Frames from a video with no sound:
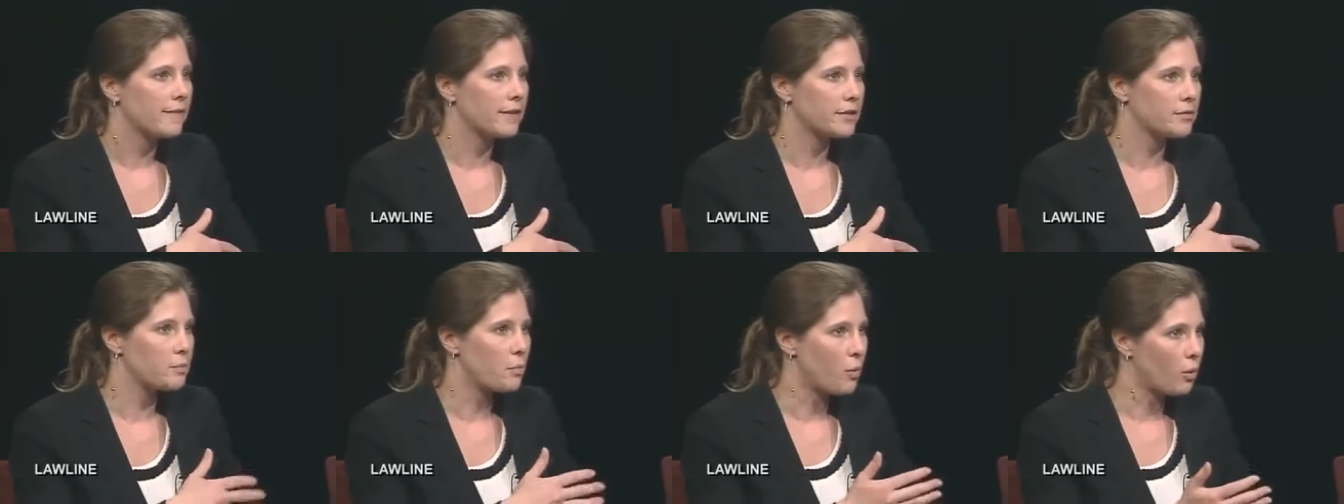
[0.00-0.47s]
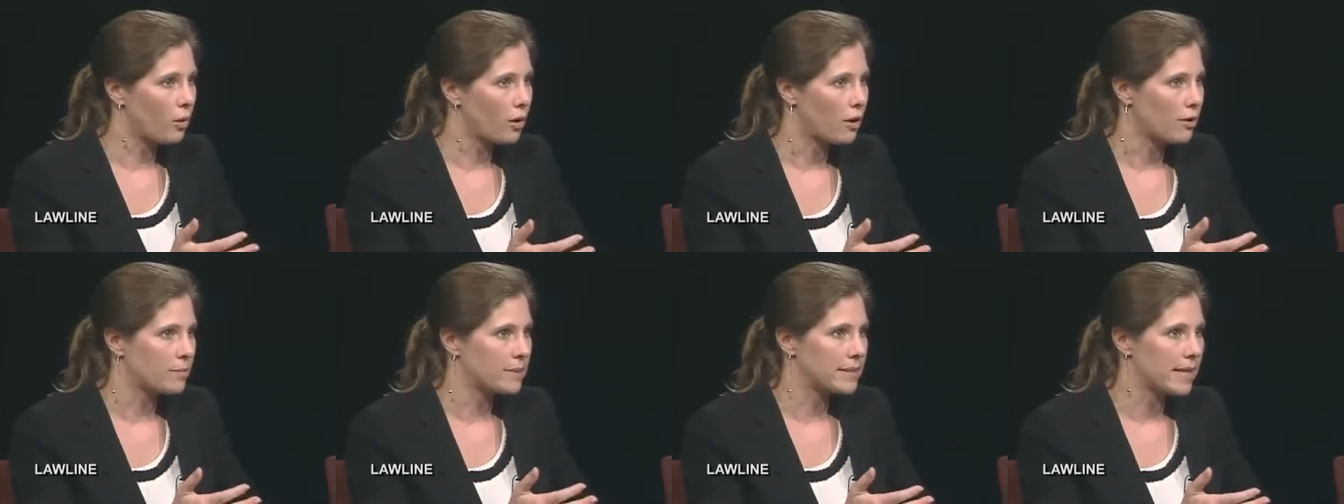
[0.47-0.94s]
There's more
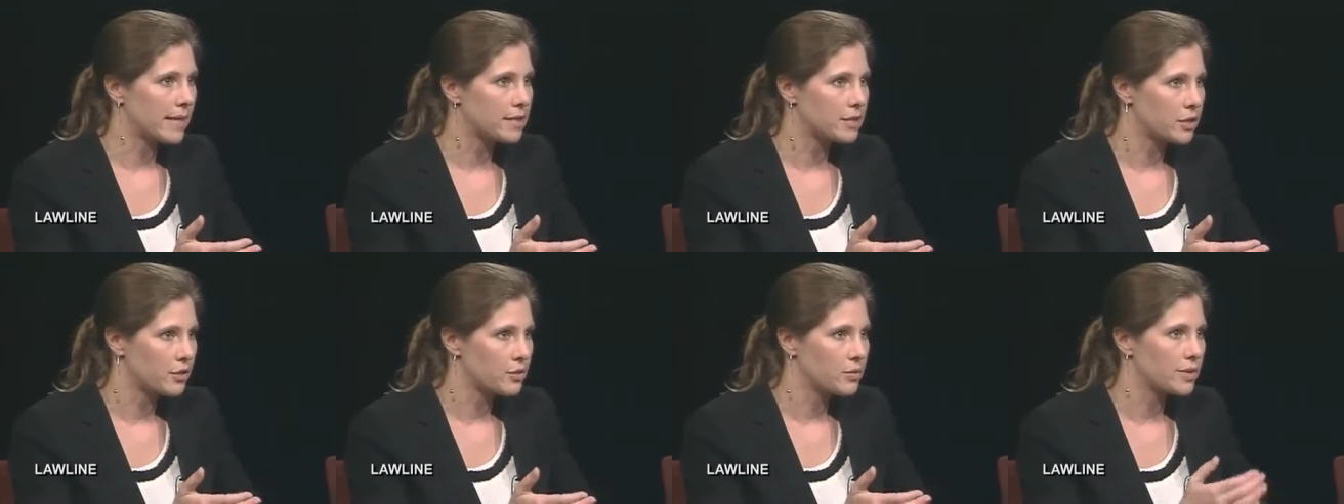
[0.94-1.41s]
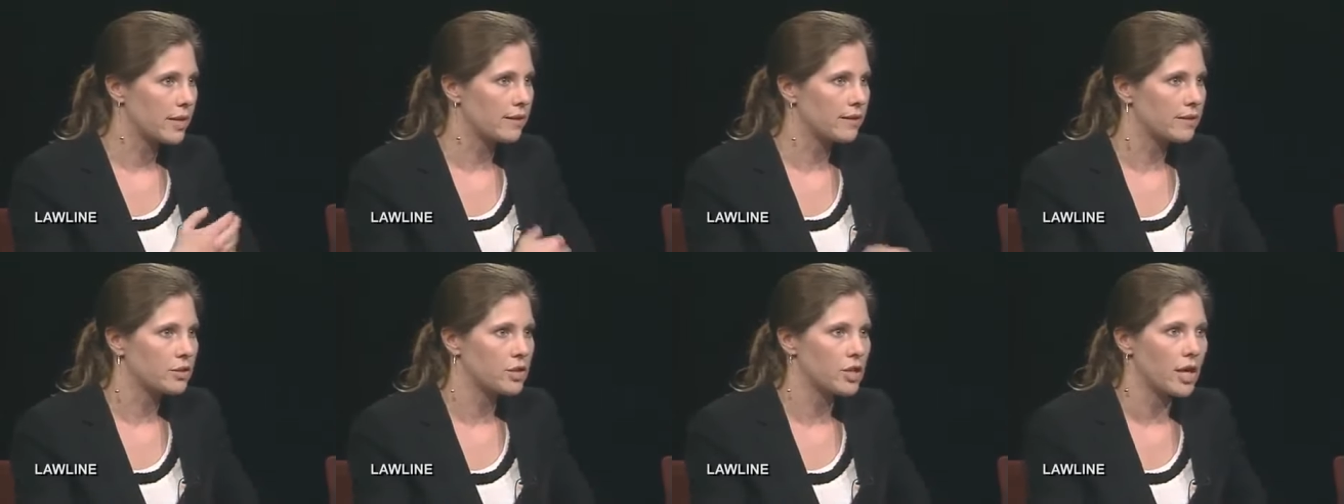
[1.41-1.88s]
herbicides used on
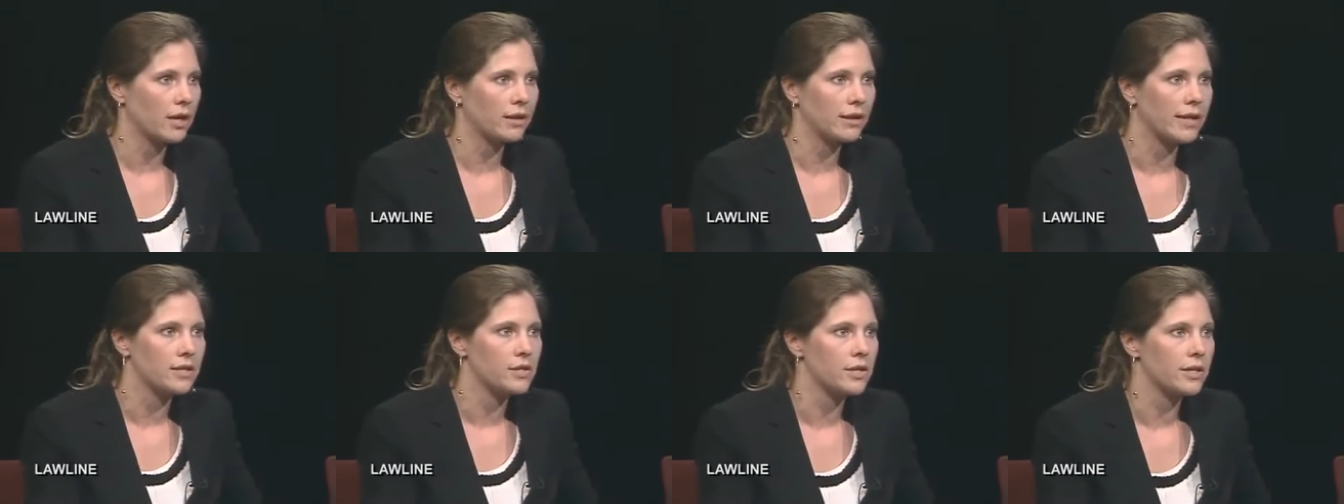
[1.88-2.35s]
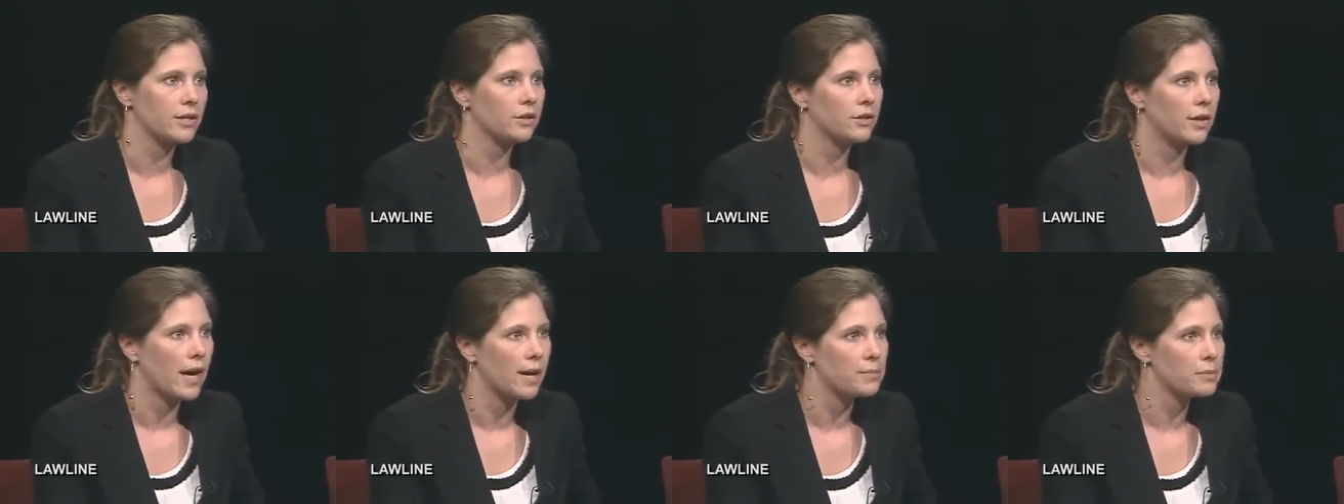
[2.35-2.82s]
these genetically engineered
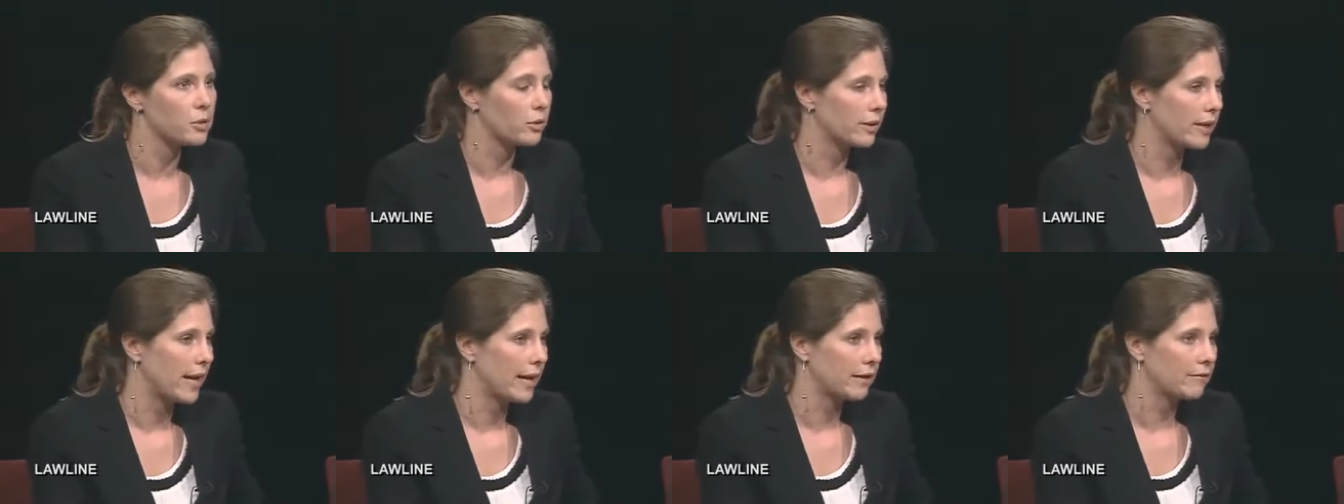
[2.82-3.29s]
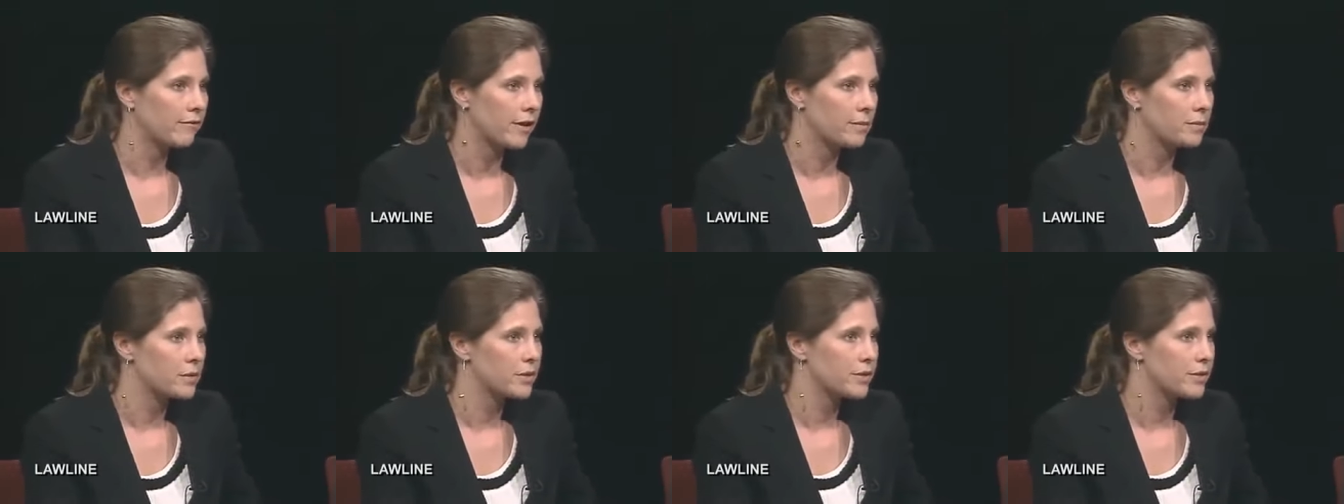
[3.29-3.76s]
crops. Organic
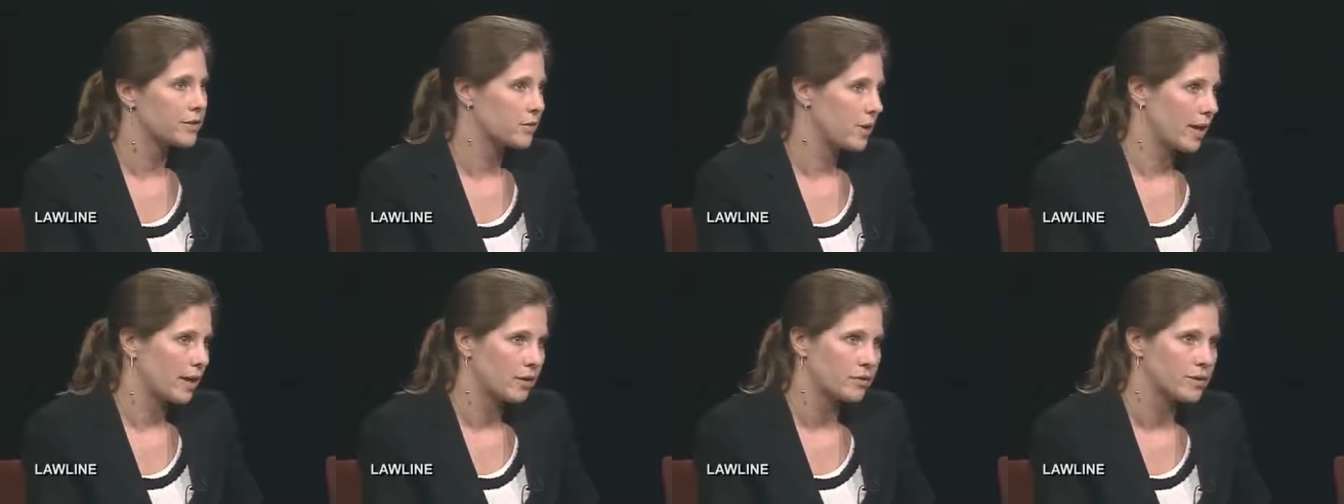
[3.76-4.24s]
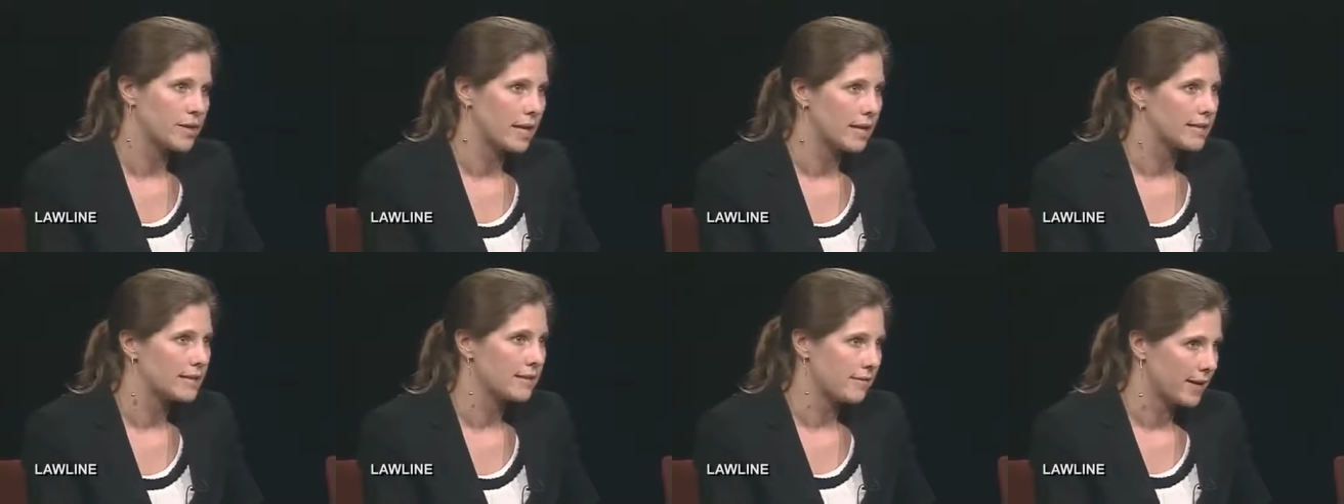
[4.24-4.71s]
farmers do not use
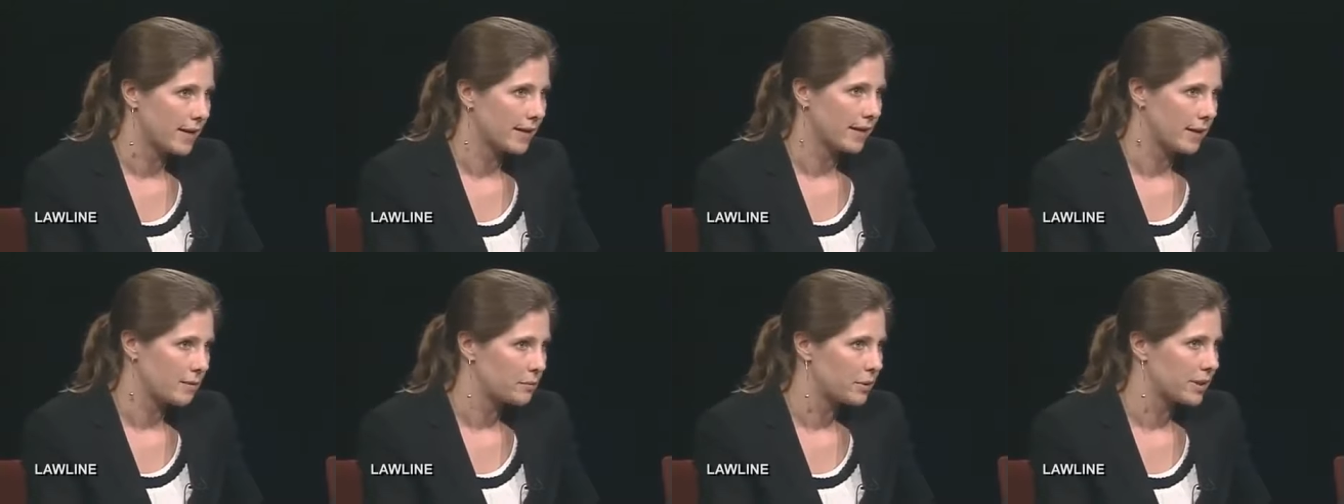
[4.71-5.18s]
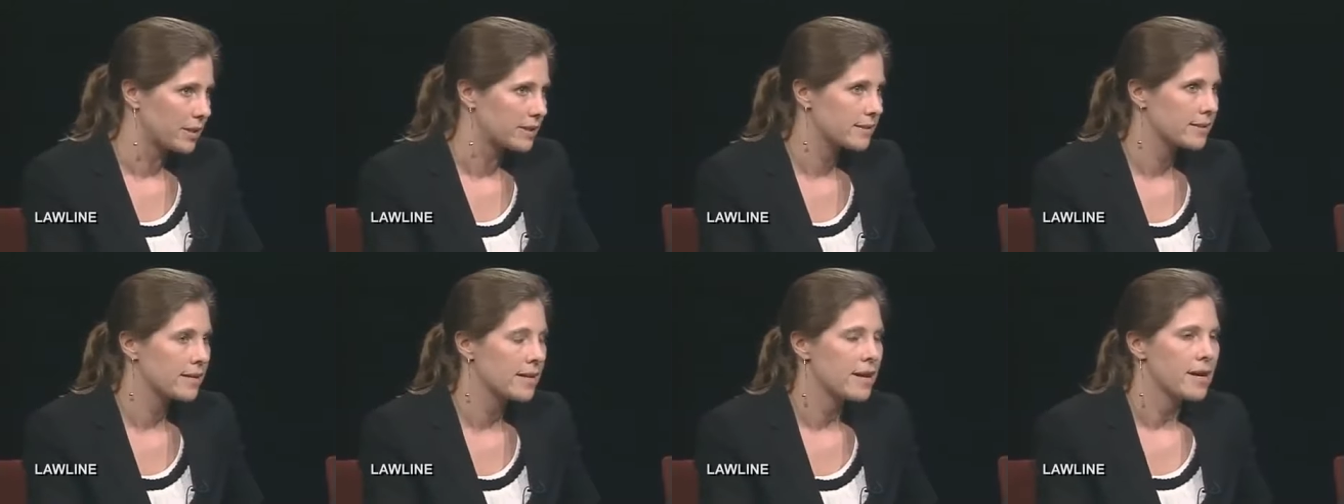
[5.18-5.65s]
any synthetic
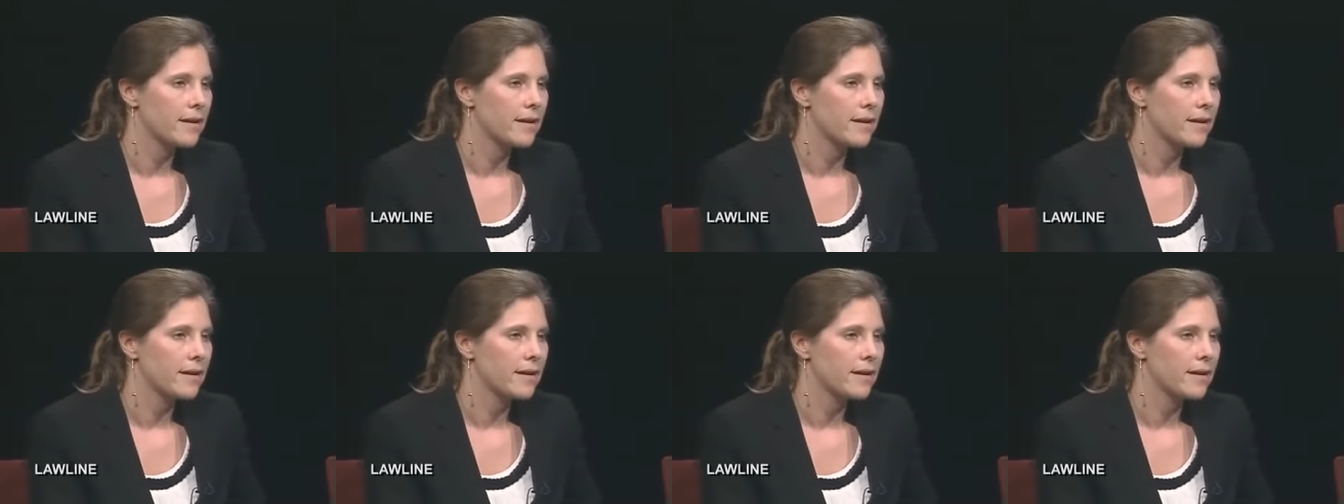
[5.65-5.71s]
inputs.